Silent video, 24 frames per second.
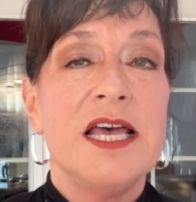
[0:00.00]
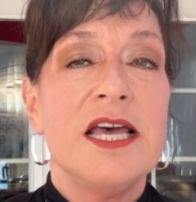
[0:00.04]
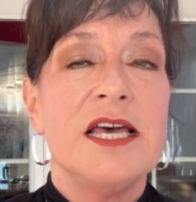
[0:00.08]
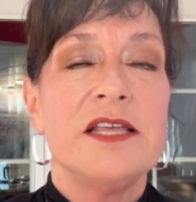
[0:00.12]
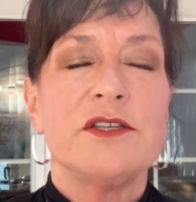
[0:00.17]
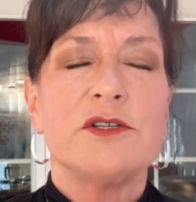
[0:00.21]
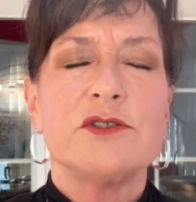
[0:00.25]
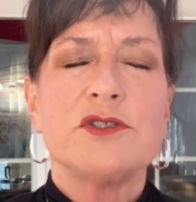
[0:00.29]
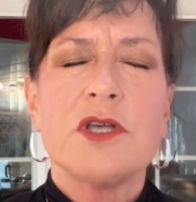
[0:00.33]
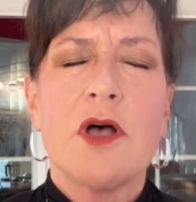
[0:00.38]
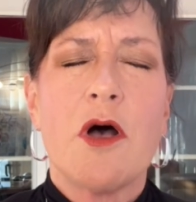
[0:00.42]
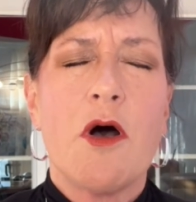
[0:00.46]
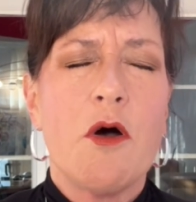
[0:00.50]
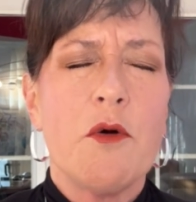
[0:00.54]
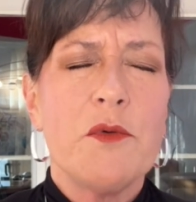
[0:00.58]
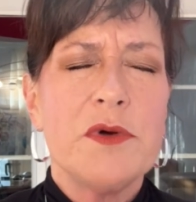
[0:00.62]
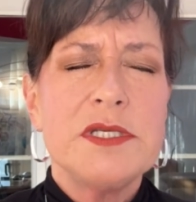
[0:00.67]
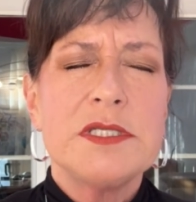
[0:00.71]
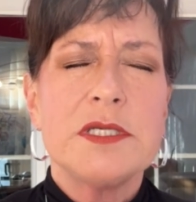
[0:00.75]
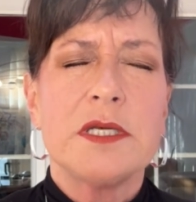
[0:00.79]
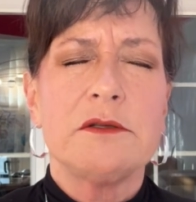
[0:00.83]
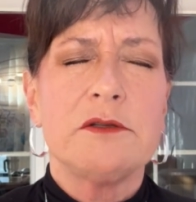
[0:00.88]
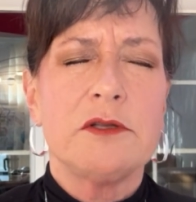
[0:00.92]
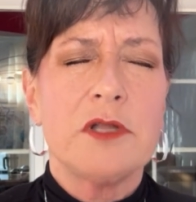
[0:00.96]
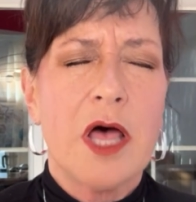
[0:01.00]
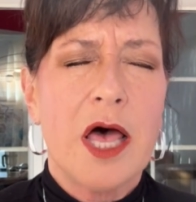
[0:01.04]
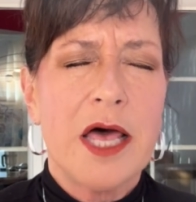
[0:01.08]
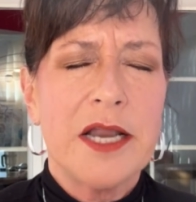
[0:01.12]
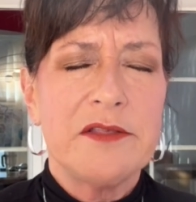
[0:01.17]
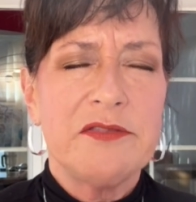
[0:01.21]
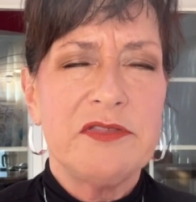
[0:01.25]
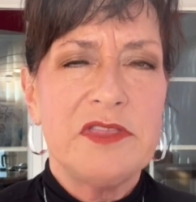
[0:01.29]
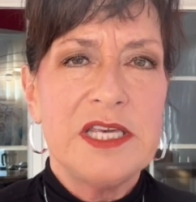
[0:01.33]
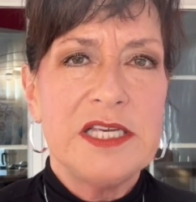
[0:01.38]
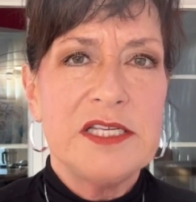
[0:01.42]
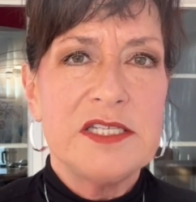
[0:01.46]
There's always a lot
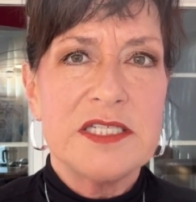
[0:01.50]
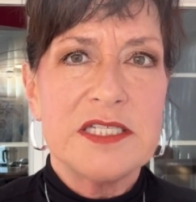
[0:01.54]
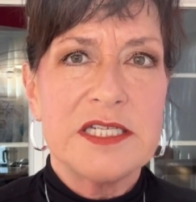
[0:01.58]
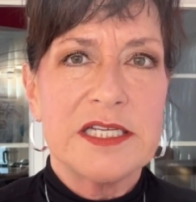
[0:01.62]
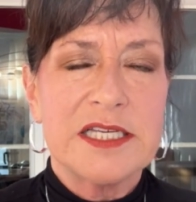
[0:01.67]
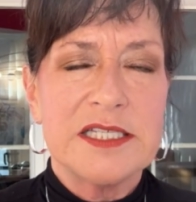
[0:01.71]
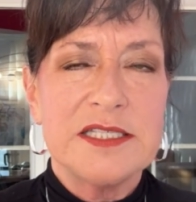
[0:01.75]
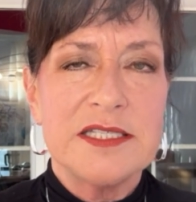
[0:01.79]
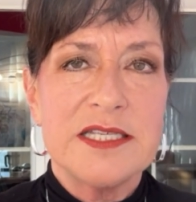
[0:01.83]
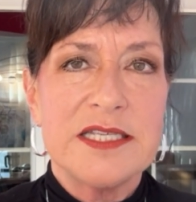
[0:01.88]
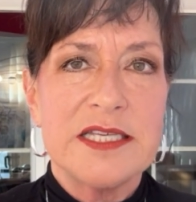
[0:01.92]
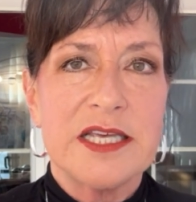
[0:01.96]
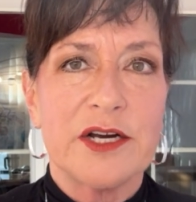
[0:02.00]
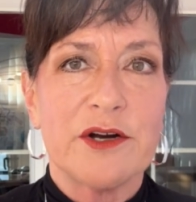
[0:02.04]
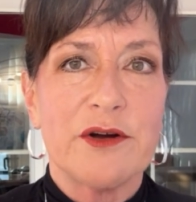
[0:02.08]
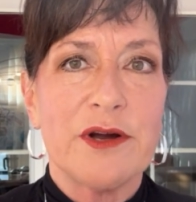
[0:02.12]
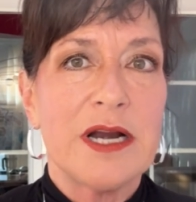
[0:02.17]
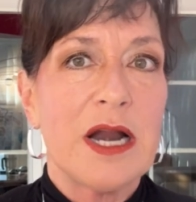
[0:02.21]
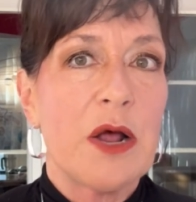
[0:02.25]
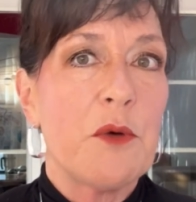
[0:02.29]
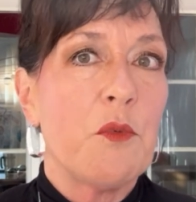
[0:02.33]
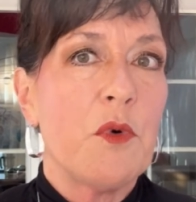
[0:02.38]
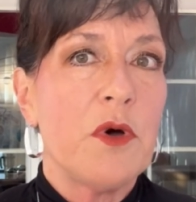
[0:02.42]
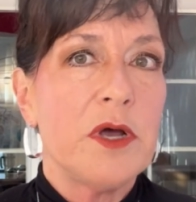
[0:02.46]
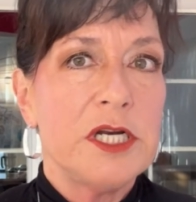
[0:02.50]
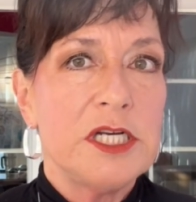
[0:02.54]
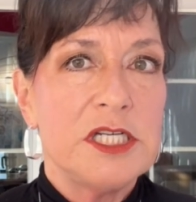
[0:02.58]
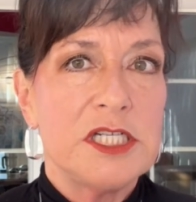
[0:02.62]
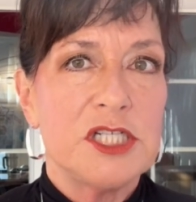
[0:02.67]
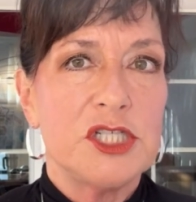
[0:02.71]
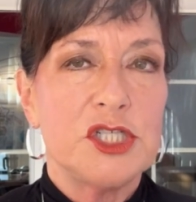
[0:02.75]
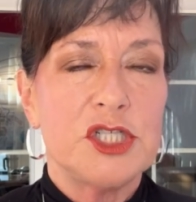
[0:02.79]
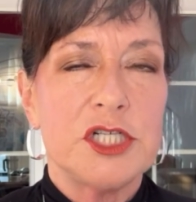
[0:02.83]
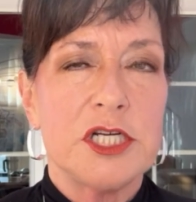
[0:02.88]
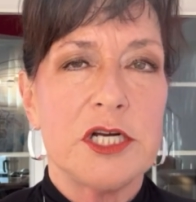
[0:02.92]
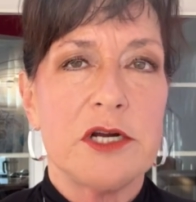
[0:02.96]
of things to consider, and I wanted to
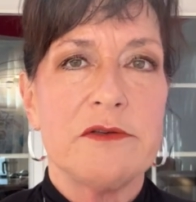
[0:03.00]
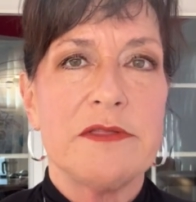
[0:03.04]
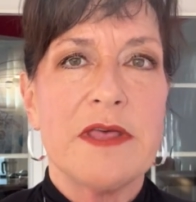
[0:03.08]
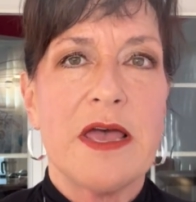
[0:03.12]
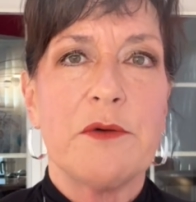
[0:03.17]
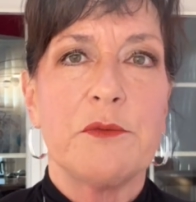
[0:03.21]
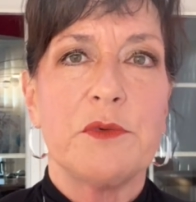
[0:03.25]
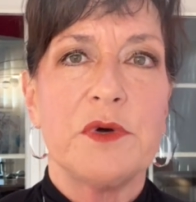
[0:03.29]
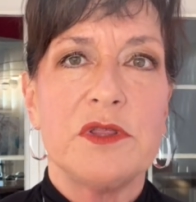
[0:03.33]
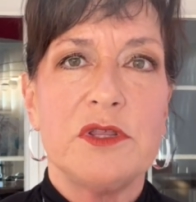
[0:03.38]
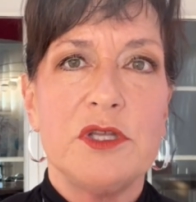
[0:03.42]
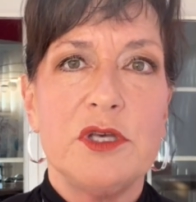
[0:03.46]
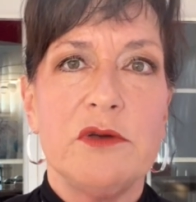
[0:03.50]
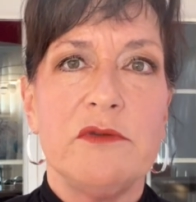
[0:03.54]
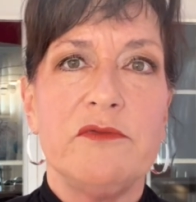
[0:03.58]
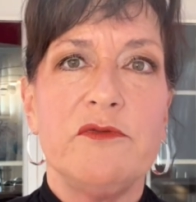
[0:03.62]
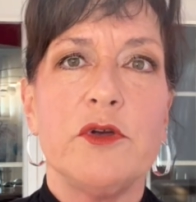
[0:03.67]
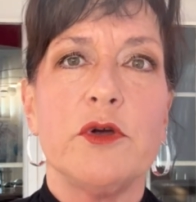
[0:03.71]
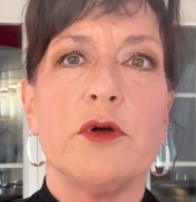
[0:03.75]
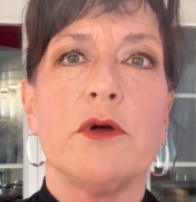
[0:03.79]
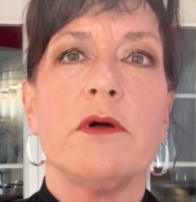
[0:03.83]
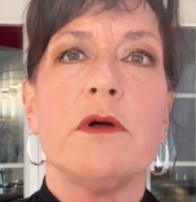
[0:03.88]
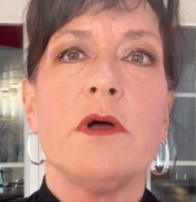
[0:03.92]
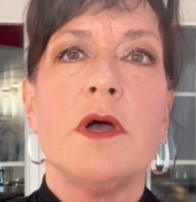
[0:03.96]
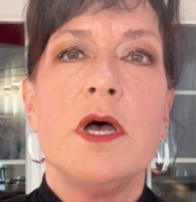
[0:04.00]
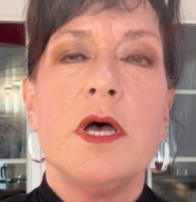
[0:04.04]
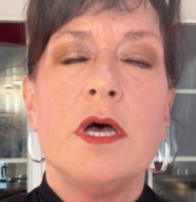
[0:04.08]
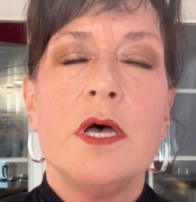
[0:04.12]
share that with you if you're